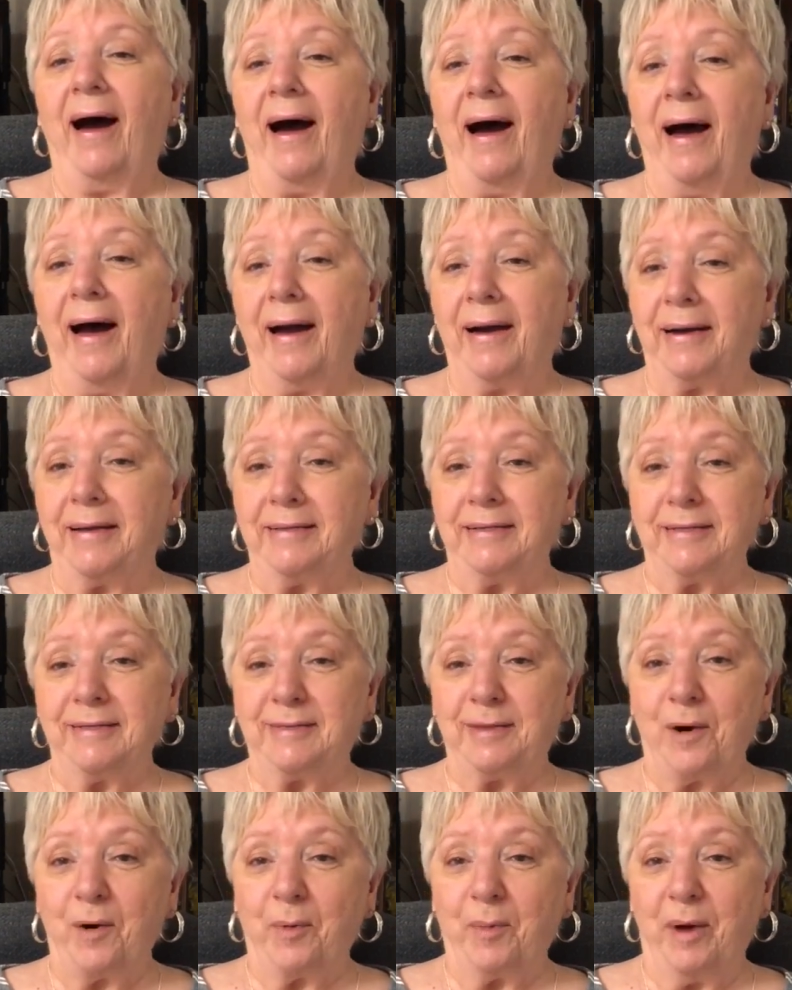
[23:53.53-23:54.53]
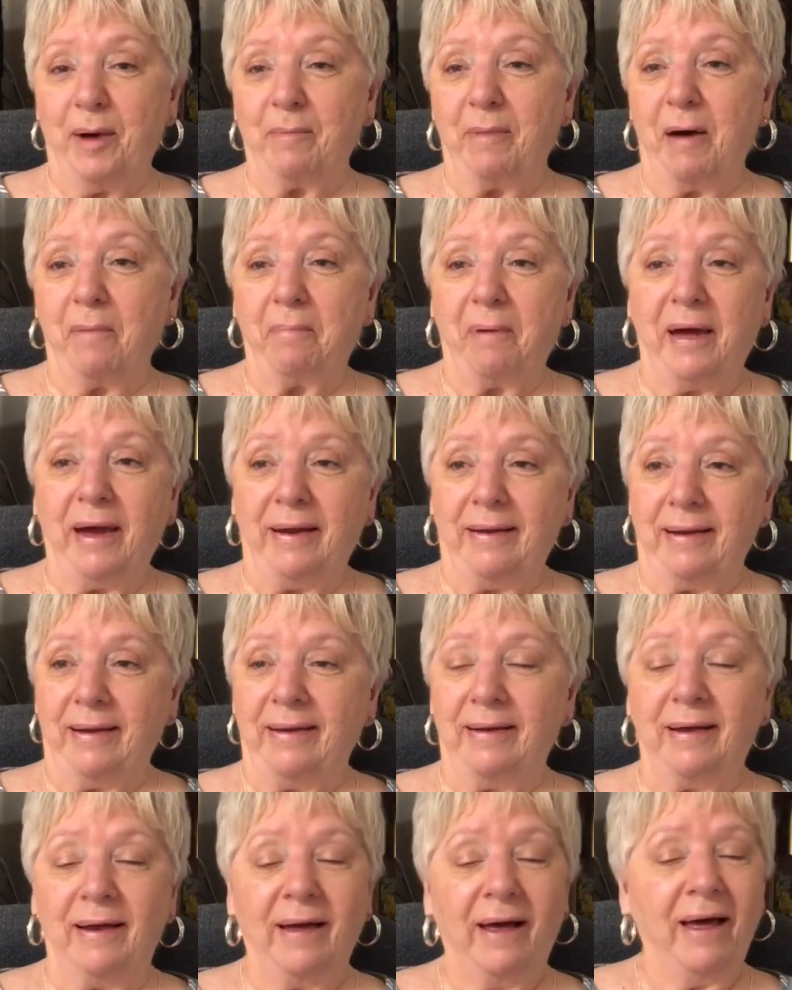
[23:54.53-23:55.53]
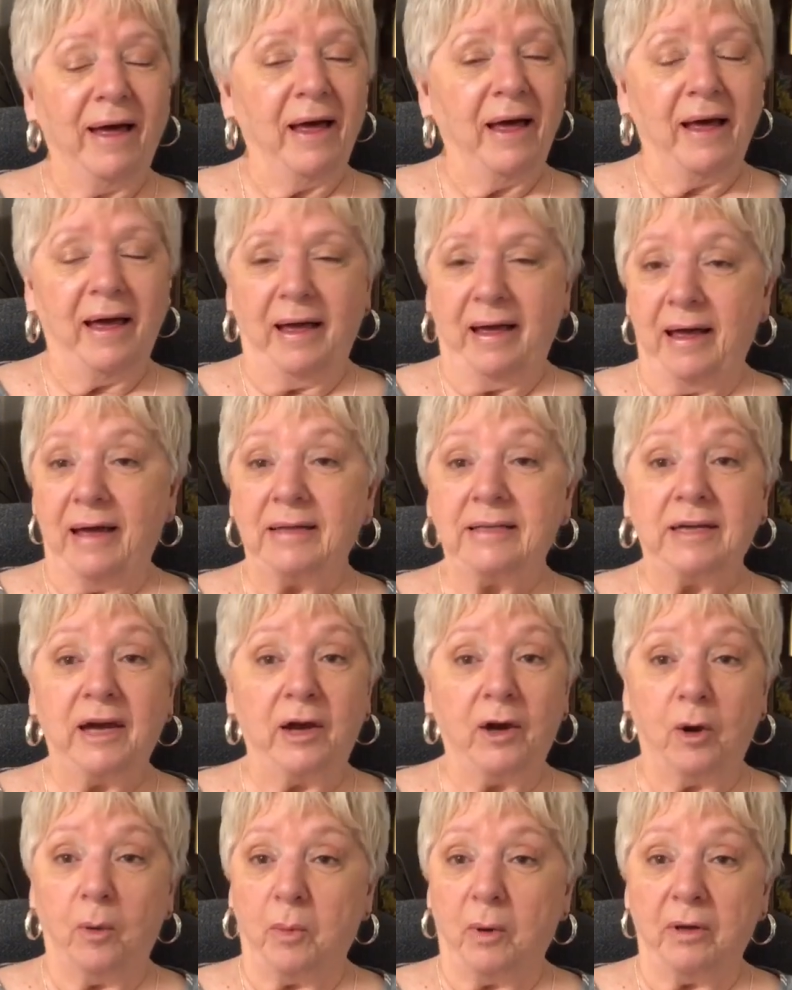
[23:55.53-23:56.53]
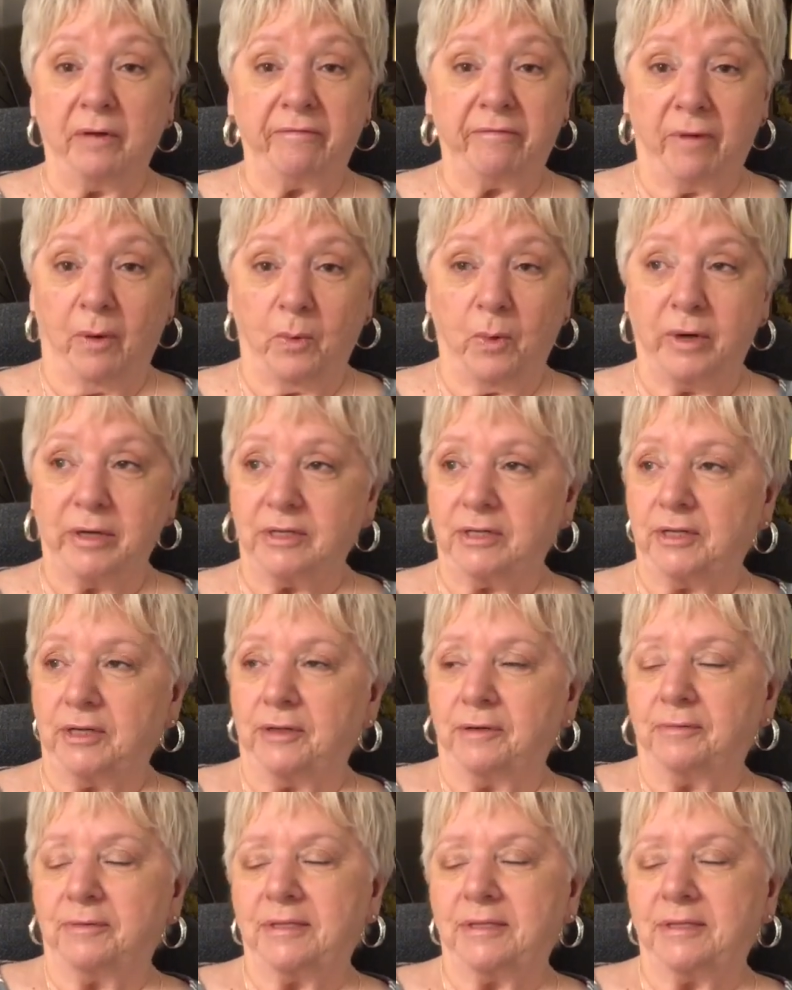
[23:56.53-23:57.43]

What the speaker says: I can just talk about my painting terrible if I want to.